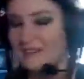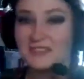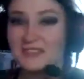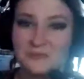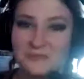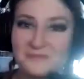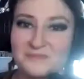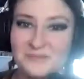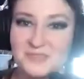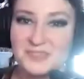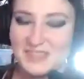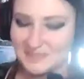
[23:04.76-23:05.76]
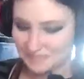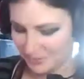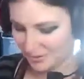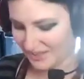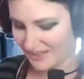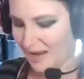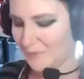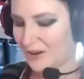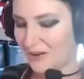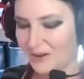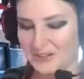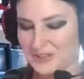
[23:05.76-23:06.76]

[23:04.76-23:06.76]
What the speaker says: have to put the camera on a